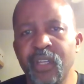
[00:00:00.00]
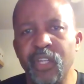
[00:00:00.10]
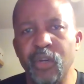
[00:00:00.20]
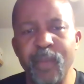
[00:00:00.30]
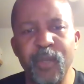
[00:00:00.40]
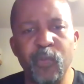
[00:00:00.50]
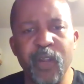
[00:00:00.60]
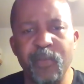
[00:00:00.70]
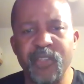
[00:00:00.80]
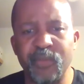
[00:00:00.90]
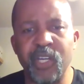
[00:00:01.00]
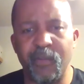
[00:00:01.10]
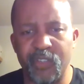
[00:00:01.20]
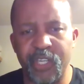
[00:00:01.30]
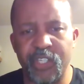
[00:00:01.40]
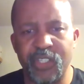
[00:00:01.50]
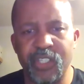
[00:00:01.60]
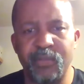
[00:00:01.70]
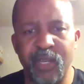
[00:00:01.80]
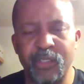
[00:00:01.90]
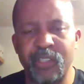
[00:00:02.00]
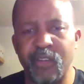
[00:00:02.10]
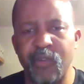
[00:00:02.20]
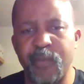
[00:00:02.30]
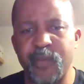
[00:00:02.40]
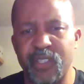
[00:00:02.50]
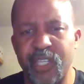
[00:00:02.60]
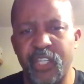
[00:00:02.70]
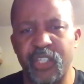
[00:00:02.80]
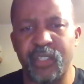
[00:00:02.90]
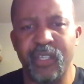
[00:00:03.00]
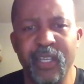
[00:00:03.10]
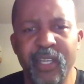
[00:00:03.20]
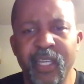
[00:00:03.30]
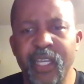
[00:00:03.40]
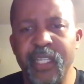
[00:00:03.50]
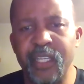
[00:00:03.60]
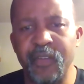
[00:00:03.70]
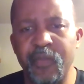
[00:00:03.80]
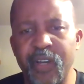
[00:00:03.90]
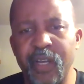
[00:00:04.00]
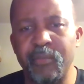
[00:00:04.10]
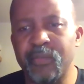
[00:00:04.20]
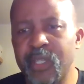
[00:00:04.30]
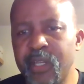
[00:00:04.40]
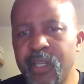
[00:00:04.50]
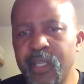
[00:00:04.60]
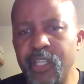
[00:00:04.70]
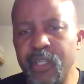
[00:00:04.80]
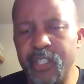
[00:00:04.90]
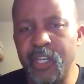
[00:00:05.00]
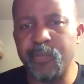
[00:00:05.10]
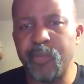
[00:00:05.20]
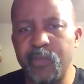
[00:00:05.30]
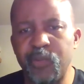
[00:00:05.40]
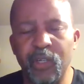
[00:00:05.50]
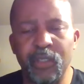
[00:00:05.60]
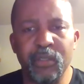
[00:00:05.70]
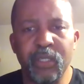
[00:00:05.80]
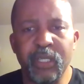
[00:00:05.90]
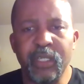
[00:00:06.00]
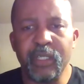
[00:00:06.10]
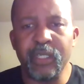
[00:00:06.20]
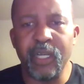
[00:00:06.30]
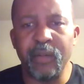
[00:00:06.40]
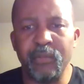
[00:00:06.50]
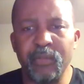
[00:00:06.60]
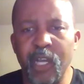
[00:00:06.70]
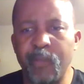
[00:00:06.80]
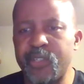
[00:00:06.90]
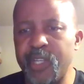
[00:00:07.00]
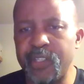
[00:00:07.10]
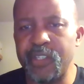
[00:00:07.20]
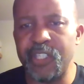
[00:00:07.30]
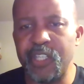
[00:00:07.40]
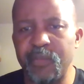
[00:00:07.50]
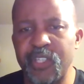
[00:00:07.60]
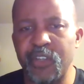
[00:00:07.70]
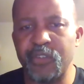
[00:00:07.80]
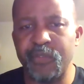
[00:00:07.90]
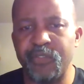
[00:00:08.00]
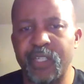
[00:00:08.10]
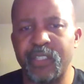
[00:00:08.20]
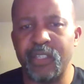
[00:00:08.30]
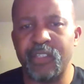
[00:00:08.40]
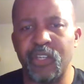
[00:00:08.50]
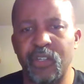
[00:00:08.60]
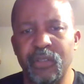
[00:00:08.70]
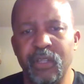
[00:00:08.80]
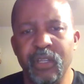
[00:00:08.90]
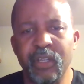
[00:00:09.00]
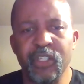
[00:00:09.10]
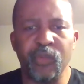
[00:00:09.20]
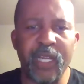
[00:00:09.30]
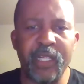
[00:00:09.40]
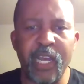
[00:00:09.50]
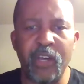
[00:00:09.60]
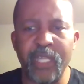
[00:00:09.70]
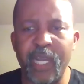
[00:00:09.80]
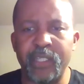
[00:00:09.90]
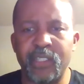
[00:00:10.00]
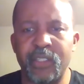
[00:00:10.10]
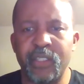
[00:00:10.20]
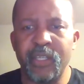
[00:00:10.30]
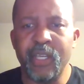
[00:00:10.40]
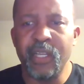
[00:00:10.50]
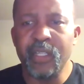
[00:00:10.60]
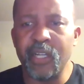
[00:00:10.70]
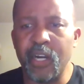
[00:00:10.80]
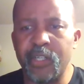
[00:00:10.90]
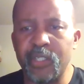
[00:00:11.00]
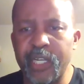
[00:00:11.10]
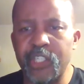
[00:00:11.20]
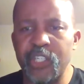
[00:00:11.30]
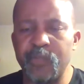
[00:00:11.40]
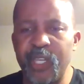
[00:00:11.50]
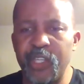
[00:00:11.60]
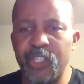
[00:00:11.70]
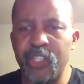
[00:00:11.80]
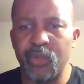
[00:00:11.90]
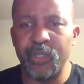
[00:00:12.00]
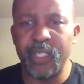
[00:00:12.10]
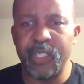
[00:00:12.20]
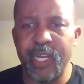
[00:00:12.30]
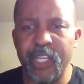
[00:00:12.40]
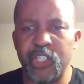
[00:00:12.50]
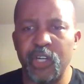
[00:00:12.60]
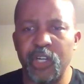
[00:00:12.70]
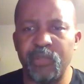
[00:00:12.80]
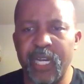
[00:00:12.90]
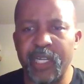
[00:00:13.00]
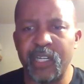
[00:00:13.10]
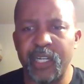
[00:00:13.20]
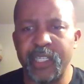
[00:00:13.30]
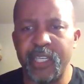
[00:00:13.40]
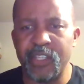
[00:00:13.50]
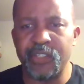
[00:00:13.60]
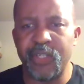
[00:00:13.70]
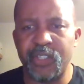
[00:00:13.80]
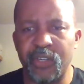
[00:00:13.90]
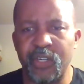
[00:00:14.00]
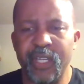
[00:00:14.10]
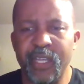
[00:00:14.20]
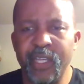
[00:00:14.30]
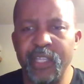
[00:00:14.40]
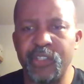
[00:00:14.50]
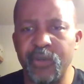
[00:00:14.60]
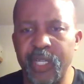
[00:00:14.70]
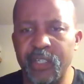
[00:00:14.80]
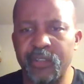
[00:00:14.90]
maybe open up some conversations about representation and give young people the opportunity to see themselves reflected. So right now that card collection is being shown in the NHL Black Hockey History Tour. It's going